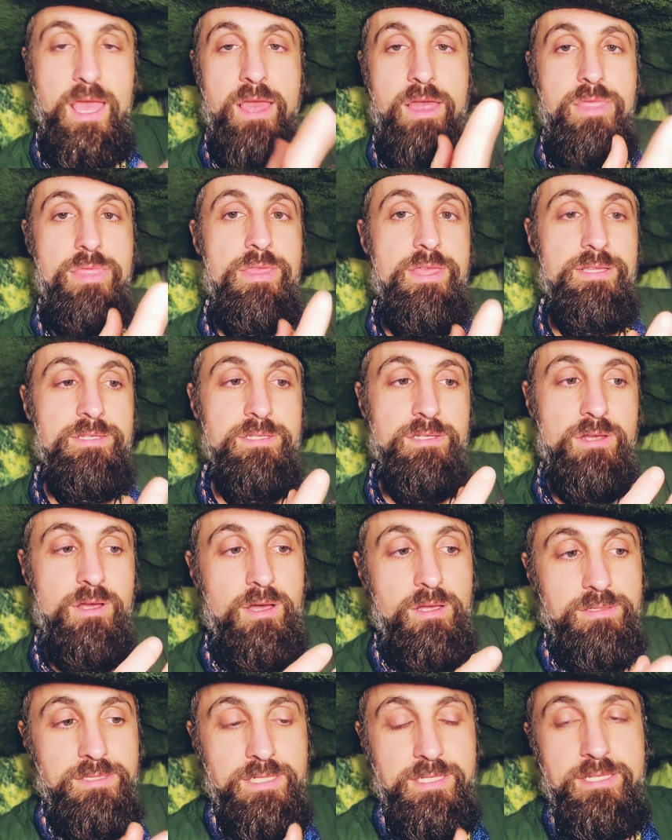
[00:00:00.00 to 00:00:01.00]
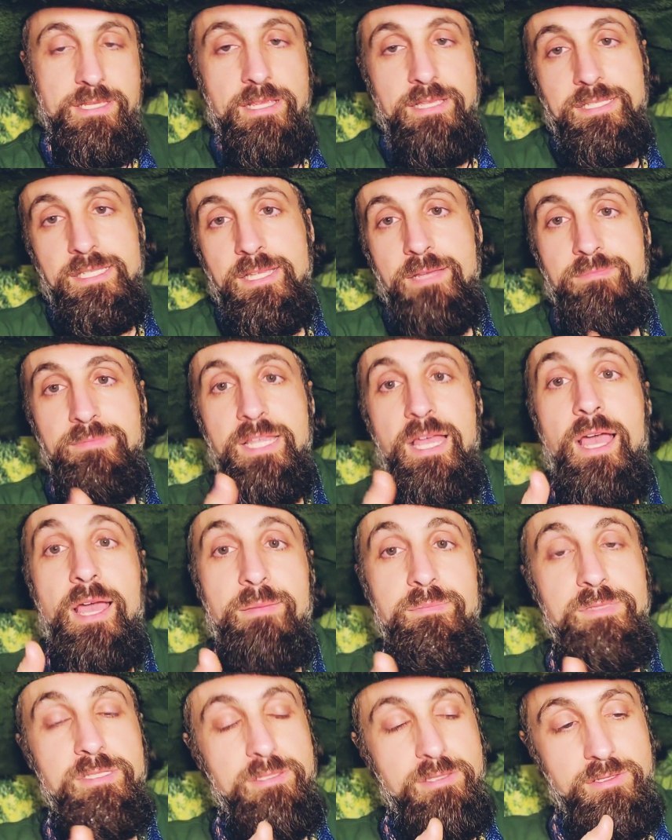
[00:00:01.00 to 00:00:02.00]
This causes
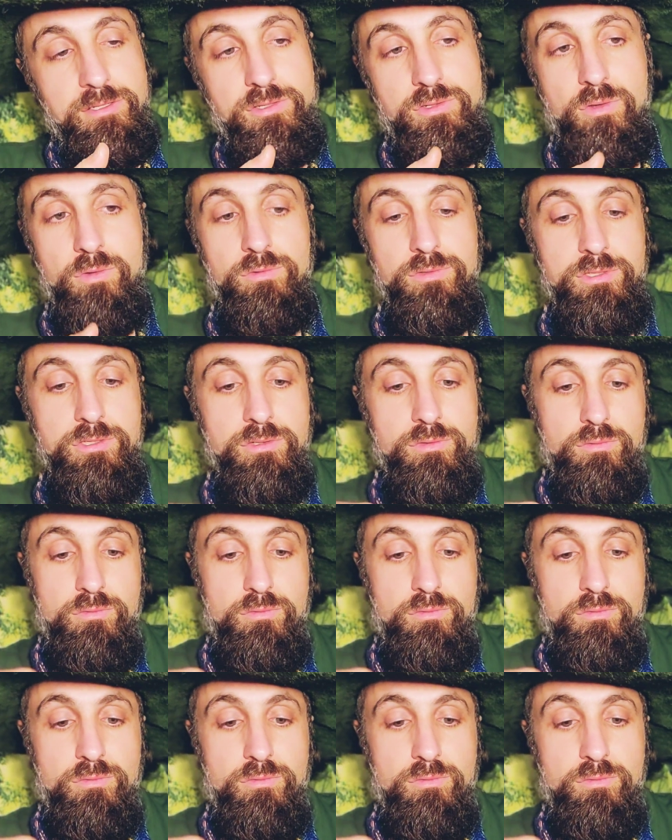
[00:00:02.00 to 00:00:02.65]
sometimes the soul to